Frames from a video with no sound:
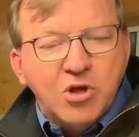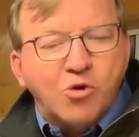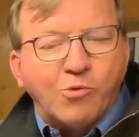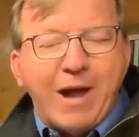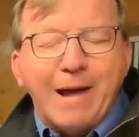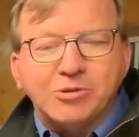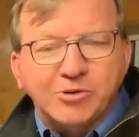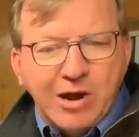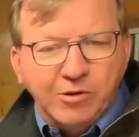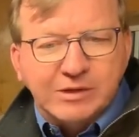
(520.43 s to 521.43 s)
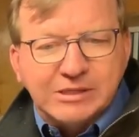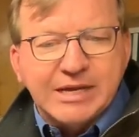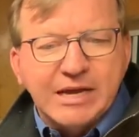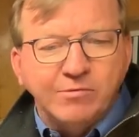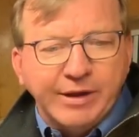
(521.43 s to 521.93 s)
wraps around the
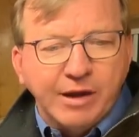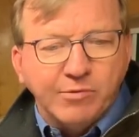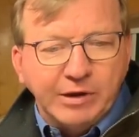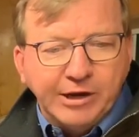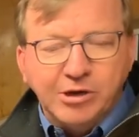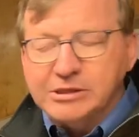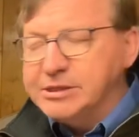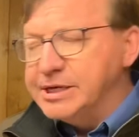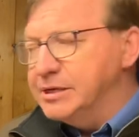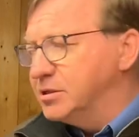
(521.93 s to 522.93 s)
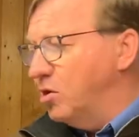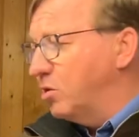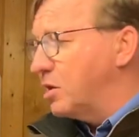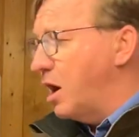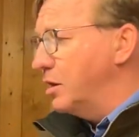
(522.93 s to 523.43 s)
seed and we get really good seed-to-soil
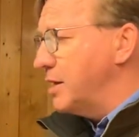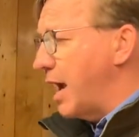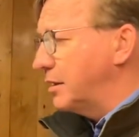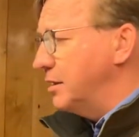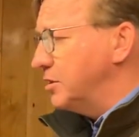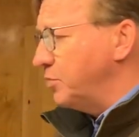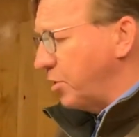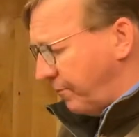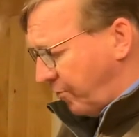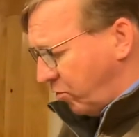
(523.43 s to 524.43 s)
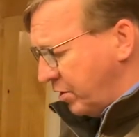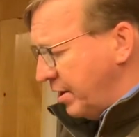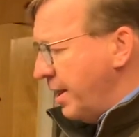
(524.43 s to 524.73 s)
contact as we go forward.